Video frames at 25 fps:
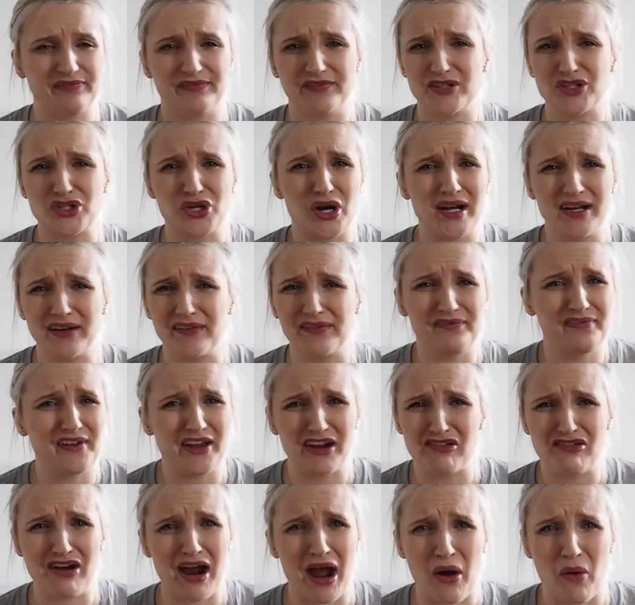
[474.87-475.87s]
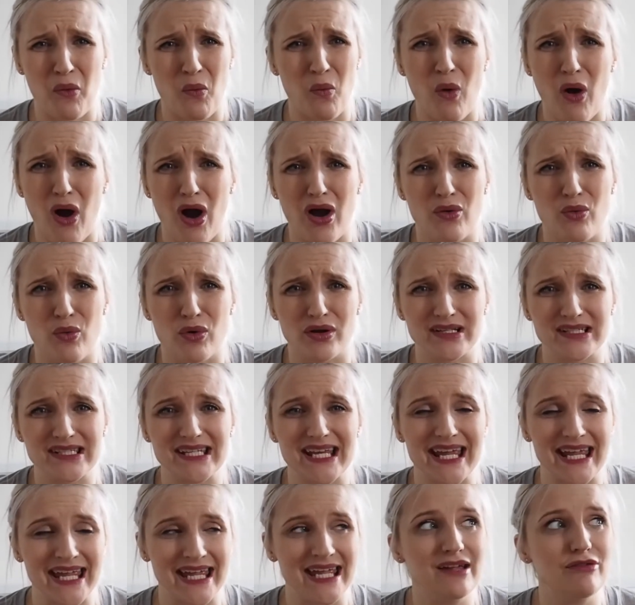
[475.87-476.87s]
trying to figure out what I want
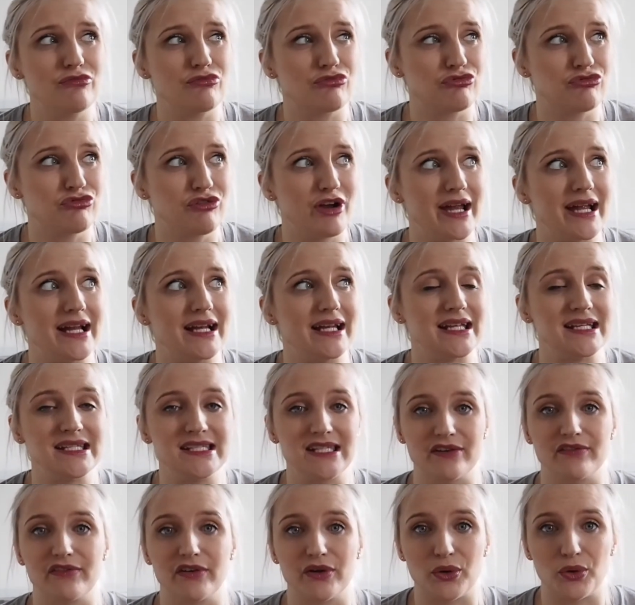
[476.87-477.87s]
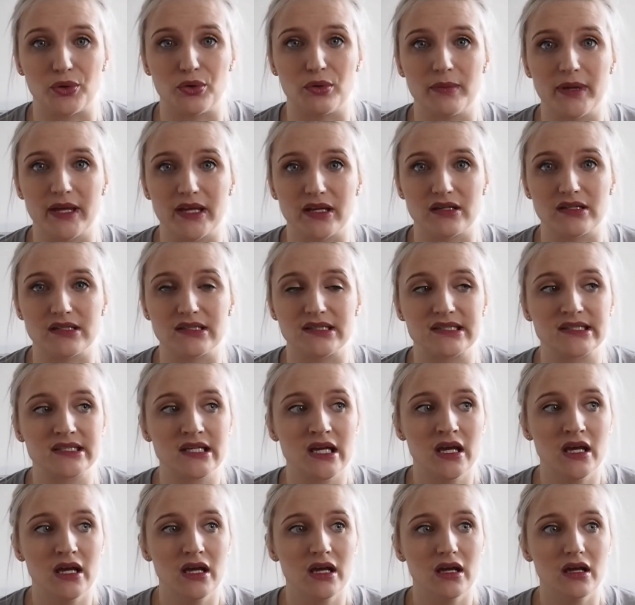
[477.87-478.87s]
to eat really difficult, because
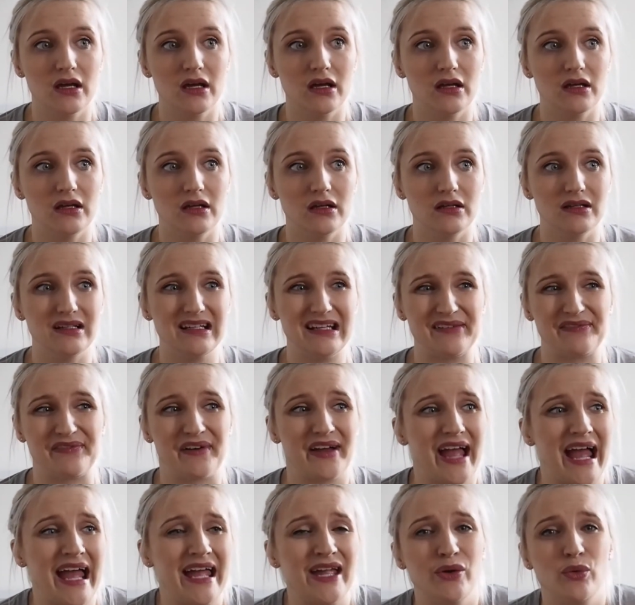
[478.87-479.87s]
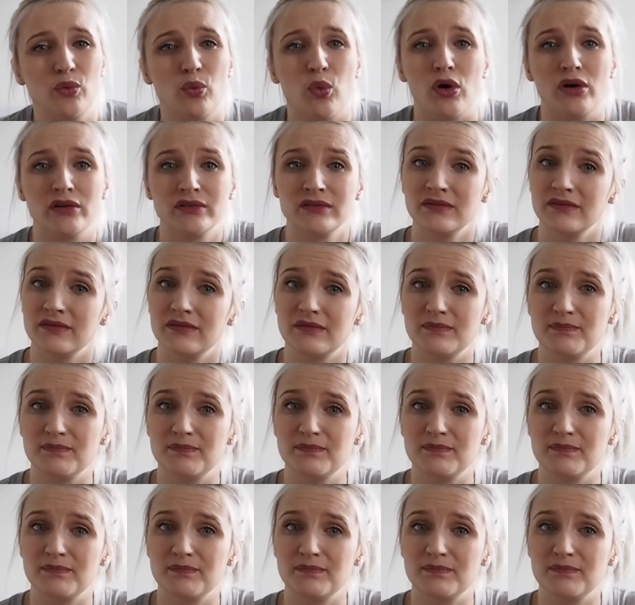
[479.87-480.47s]
if I ate one